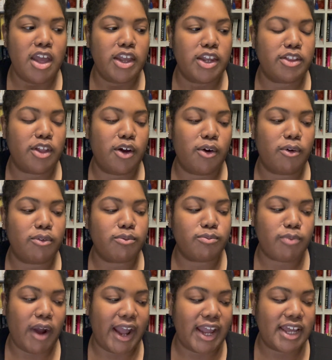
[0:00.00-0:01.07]
You know,
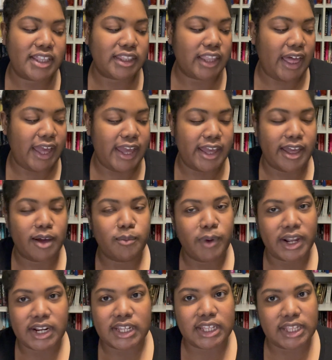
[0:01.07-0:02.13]
write like a
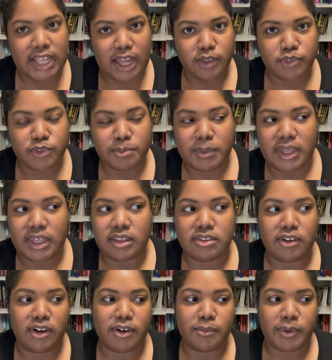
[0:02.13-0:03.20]
wedding announcement
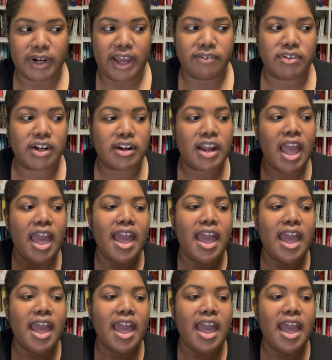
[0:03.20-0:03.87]
or whatever.